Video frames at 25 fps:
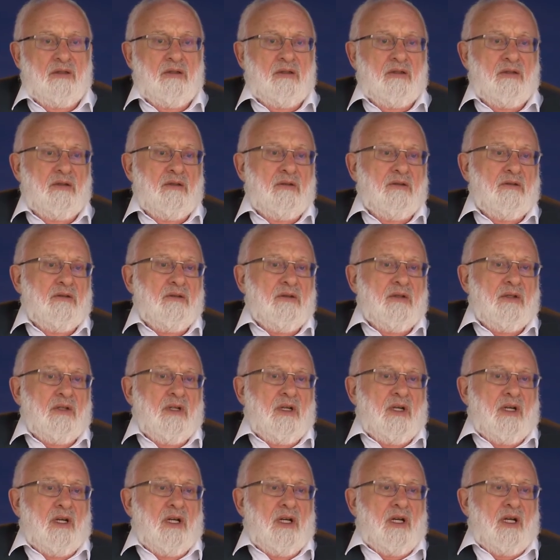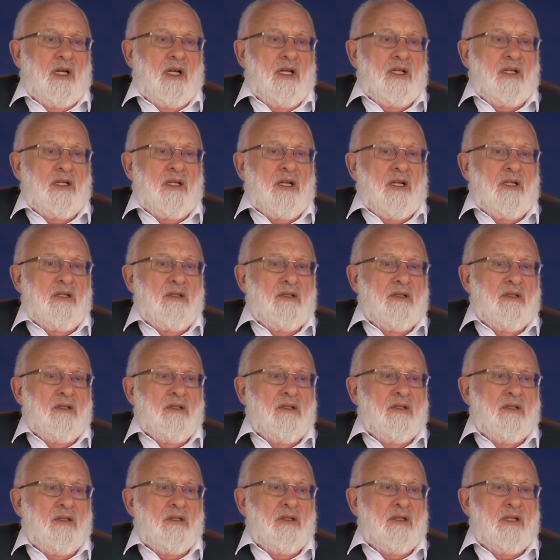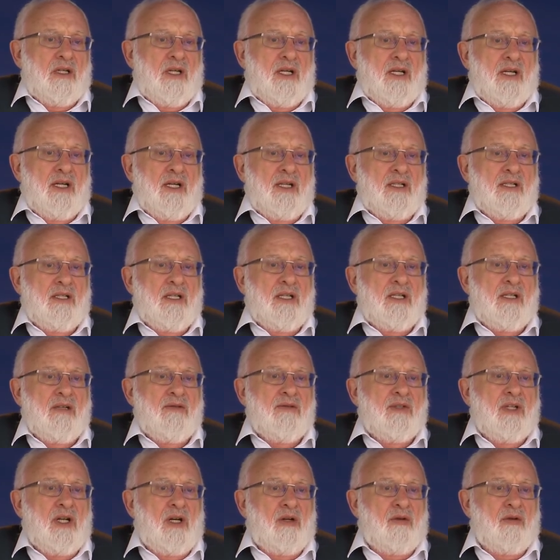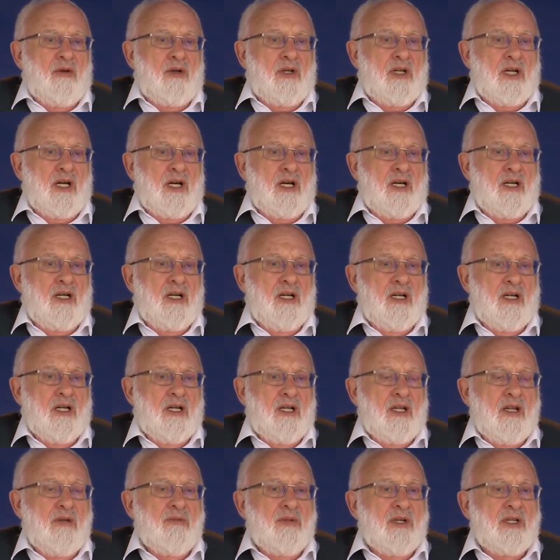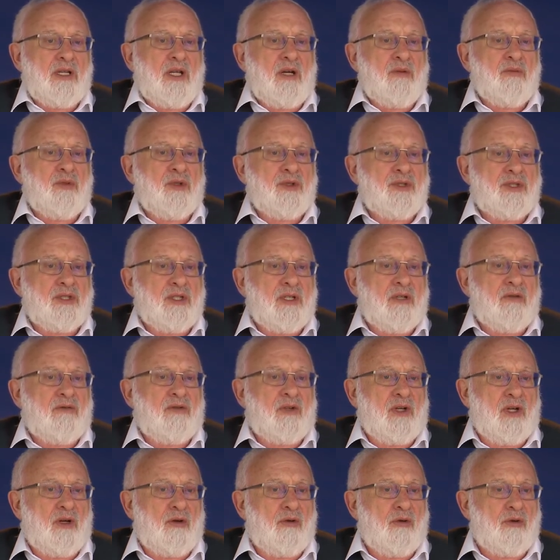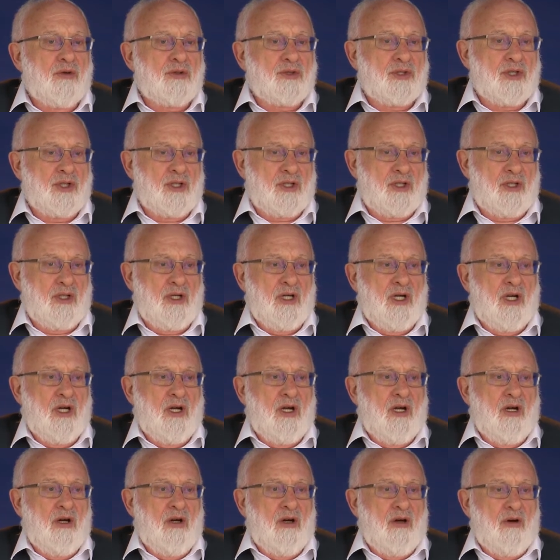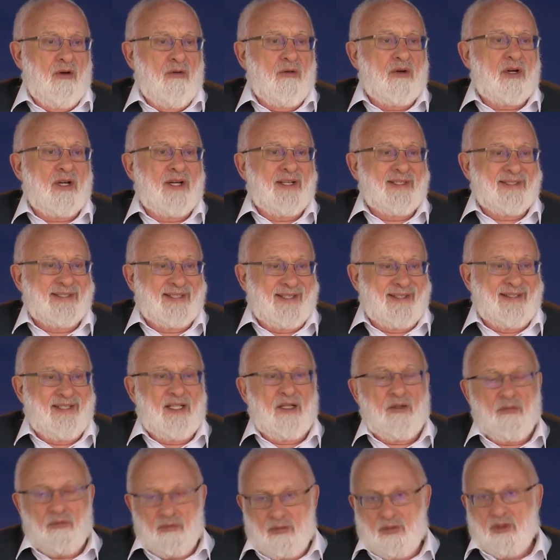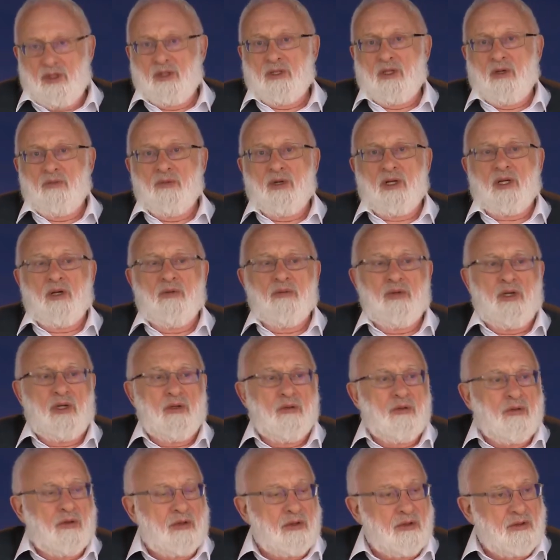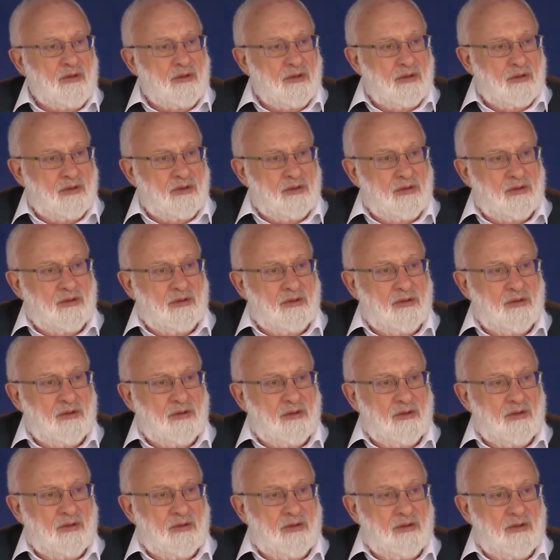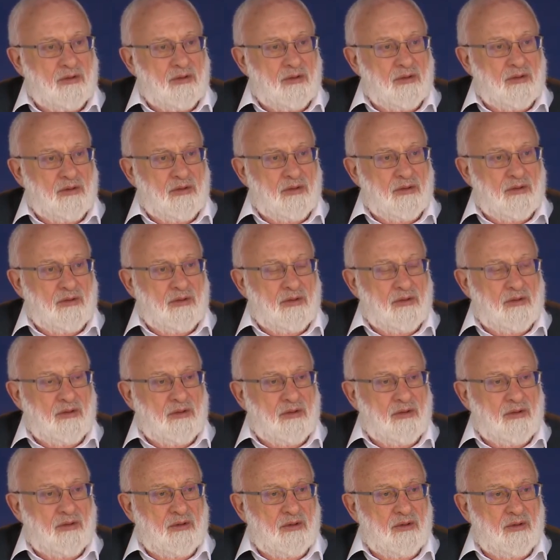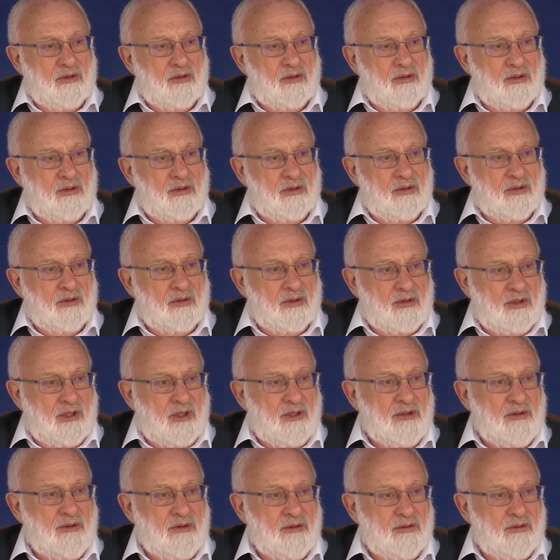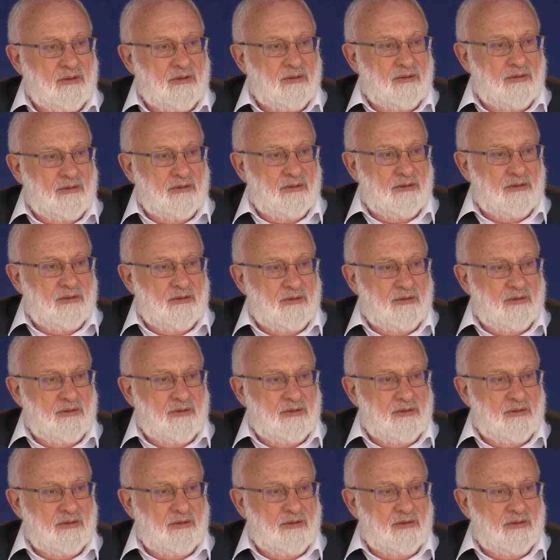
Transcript: with the word all uh, light in it. So there is no great difference here. If you add to the darkness the light of Chasadim, you get light.